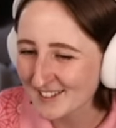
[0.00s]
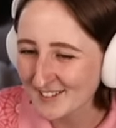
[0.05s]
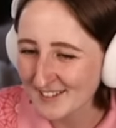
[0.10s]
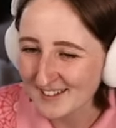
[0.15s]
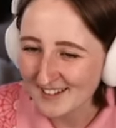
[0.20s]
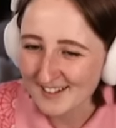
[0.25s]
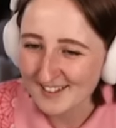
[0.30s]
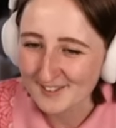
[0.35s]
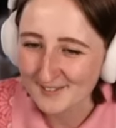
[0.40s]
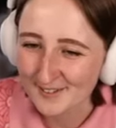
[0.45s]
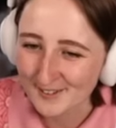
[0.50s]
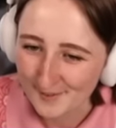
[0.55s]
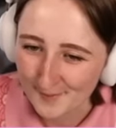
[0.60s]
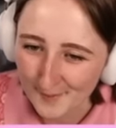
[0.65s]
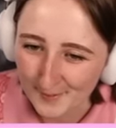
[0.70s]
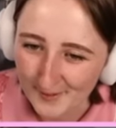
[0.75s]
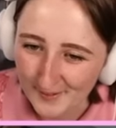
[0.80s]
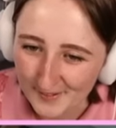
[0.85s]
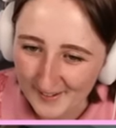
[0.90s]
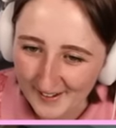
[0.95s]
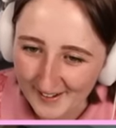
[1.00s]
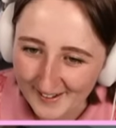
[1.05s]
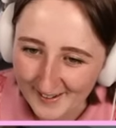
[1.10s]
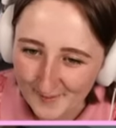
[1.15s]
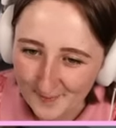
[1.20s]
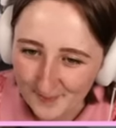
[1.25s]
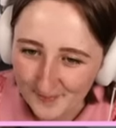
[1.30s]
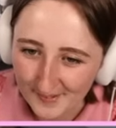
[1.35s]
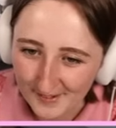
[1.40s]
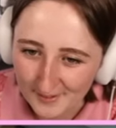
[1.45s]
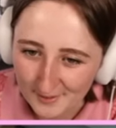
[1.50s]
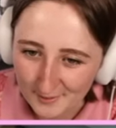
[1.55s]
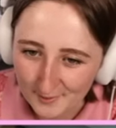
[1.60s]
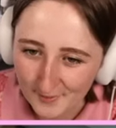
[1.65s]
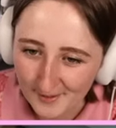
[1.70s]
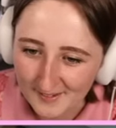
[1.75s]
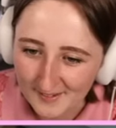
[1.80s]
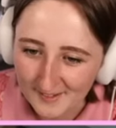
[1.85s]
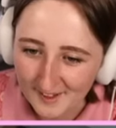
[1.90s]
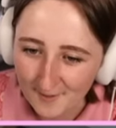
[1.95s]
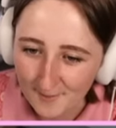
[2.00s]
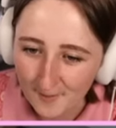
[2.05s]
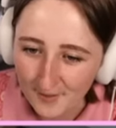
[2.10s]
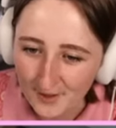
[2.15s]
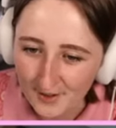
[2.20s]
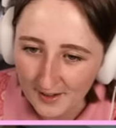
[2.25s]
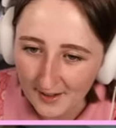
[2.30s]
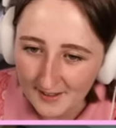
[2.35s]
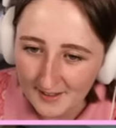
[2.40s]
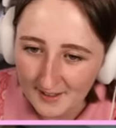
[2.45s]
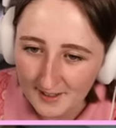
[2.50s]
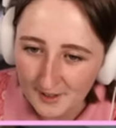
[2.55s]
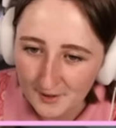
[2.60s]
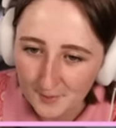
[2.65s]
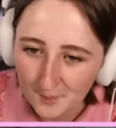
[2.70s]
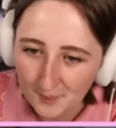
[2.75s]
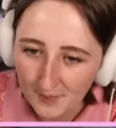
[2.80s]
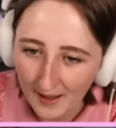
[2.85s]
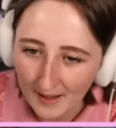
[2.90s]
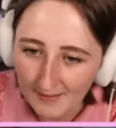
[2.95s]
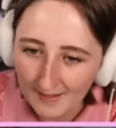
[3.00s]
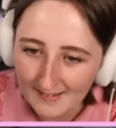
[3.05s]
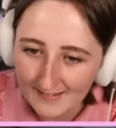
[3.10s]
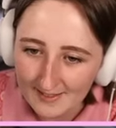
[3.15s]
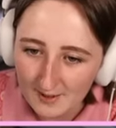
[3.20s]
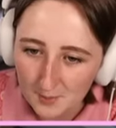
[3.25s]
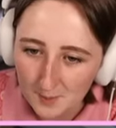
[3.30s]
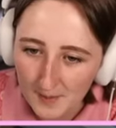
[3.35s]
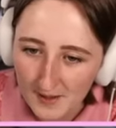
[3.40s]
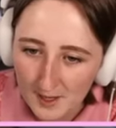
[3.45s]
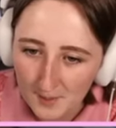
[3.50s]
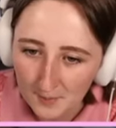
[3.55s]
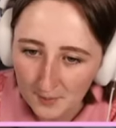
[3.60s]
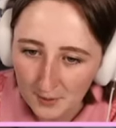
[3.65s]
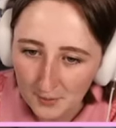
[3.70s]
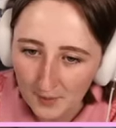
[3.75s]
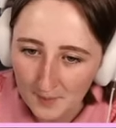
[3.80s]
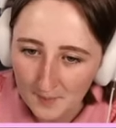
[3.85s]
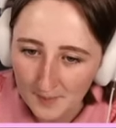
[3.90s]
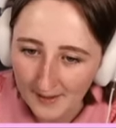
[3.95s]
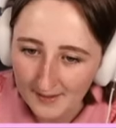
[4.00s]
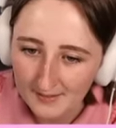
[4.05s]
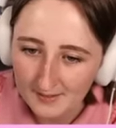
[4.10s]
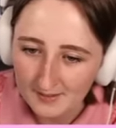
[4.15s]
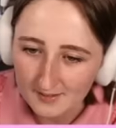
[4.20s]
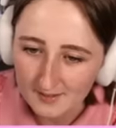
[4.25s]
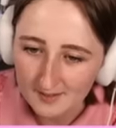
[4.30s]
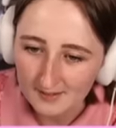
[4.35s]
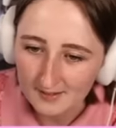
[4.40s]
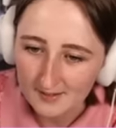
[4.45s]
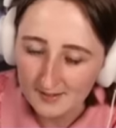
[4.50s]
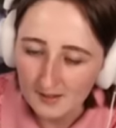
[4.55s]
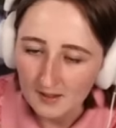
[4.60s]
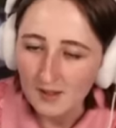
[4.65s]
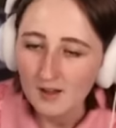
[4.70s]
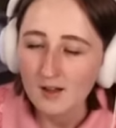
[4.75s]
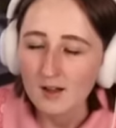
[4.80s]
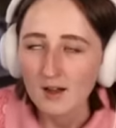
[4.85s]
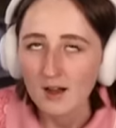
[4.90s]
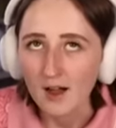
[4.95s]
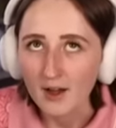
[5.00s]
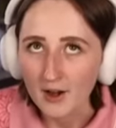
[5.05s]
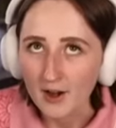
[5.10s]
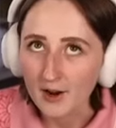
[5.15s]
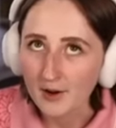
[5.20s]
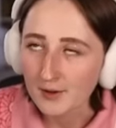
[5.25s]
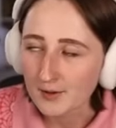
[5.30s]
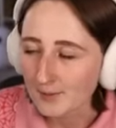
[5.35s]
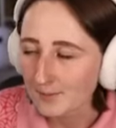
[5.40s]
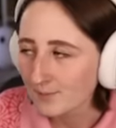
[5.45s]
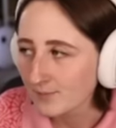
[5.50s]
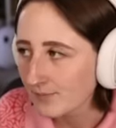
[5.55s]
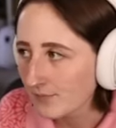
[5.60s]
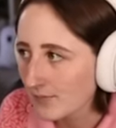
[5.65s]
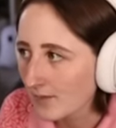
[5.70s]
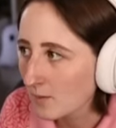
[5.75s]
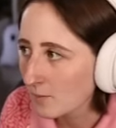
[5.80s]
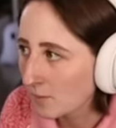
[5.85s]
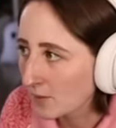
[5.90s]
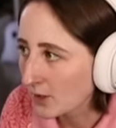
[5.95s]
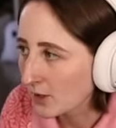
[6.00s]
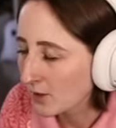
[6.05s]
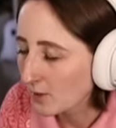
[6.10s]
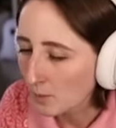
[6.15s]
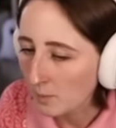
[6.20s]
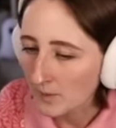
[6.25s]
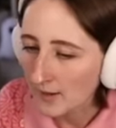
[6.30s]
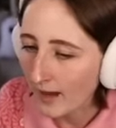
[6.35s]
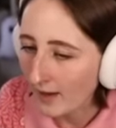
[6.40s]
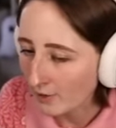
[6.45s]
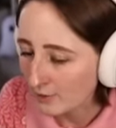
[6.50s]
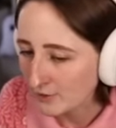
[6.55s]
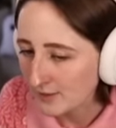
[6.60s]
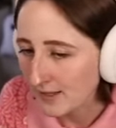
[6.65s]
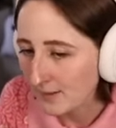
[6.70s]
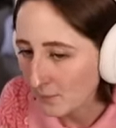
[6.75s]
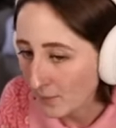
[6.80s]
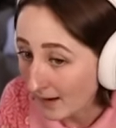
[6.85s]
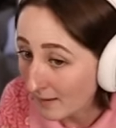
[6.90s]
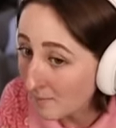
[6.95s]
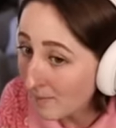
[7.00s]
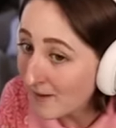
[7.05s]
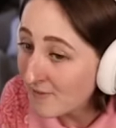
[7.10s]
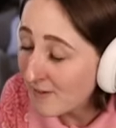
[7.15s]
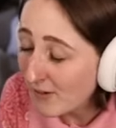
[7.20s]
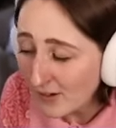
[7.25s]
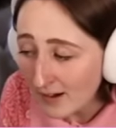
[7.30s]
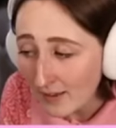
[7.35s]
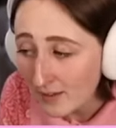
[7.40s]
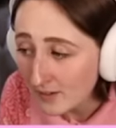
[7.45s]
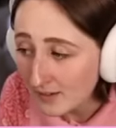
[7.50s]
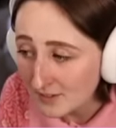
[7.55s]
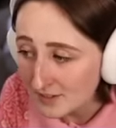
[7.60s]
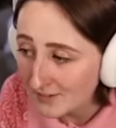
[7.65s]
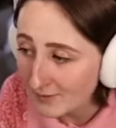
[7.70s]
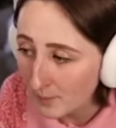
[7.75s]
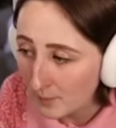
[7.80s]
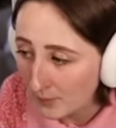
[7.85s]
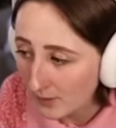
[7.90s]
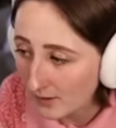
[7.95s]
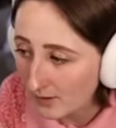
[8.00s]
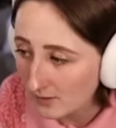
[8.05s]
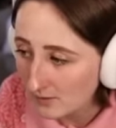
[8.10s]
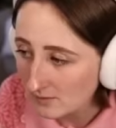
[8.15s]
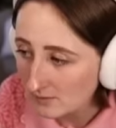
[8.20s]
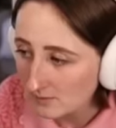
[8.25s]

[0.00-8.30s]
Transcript: it is visible um, elsewhere and stuff, but they're kind of cute. I like this pink and blue one best. I know, blue, but actually, what I, my favorite color isn't even blue.